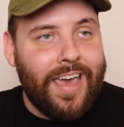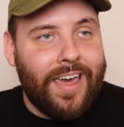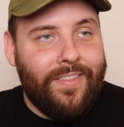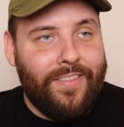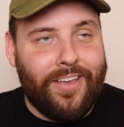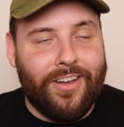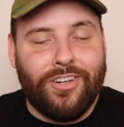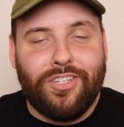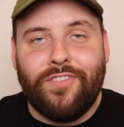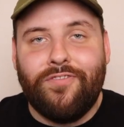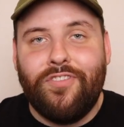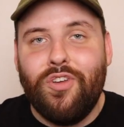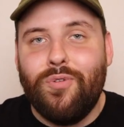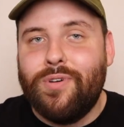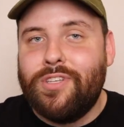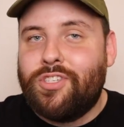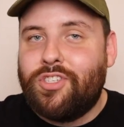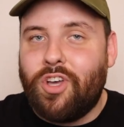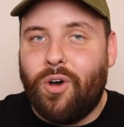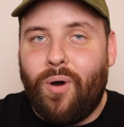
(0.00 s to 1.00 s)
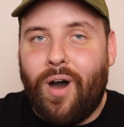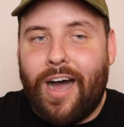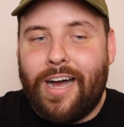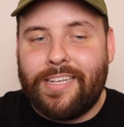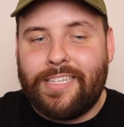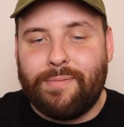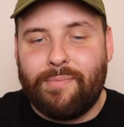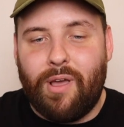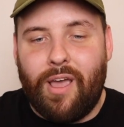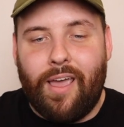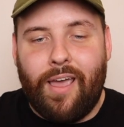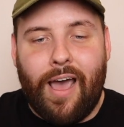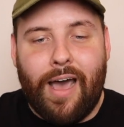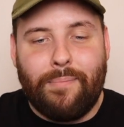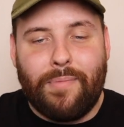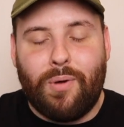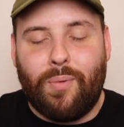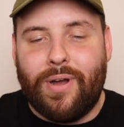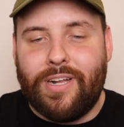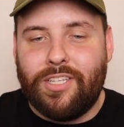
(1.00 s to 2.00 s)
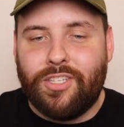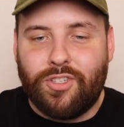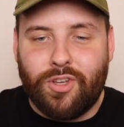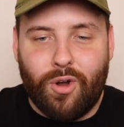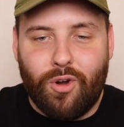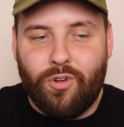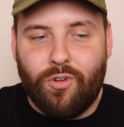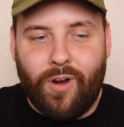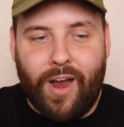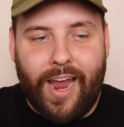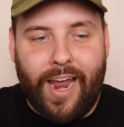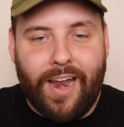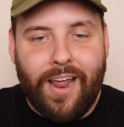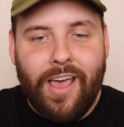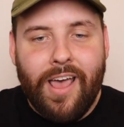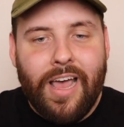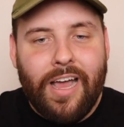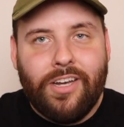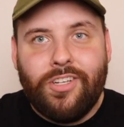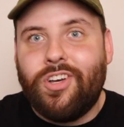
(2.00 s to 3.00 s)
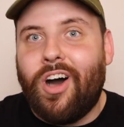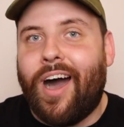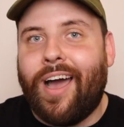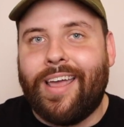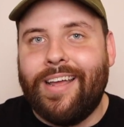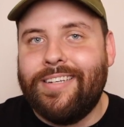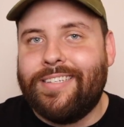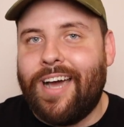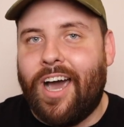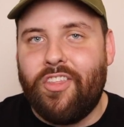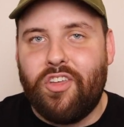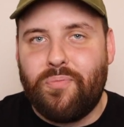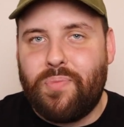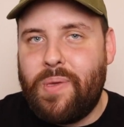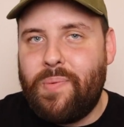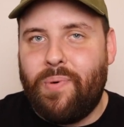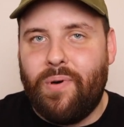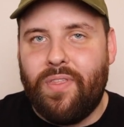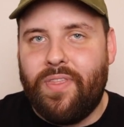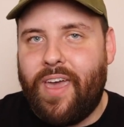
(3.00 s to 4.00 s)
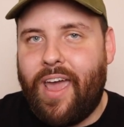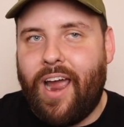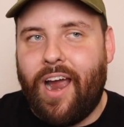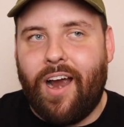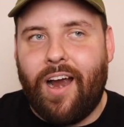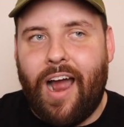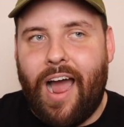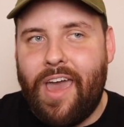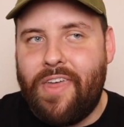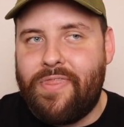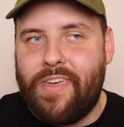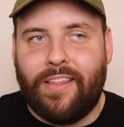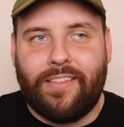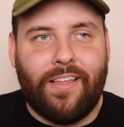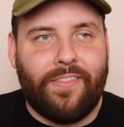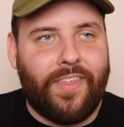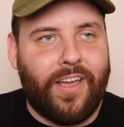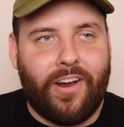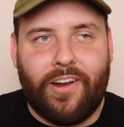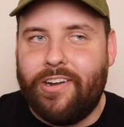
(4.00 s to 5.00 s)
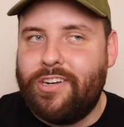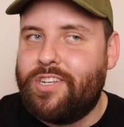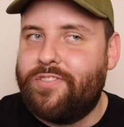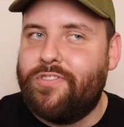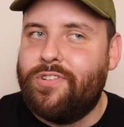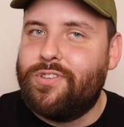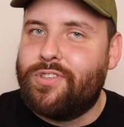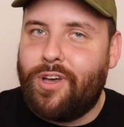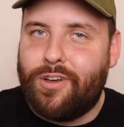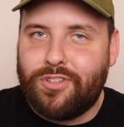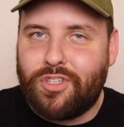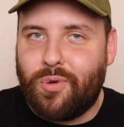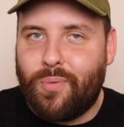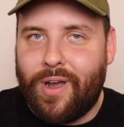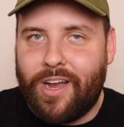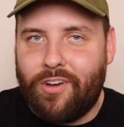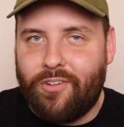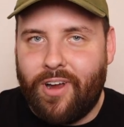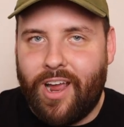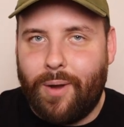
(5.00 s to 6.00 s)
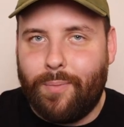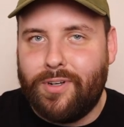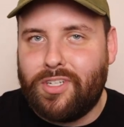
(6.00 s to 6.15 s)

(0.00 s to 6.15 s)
the interview was so awesome. It went so great talking to other people there. I think that their interviews also went great,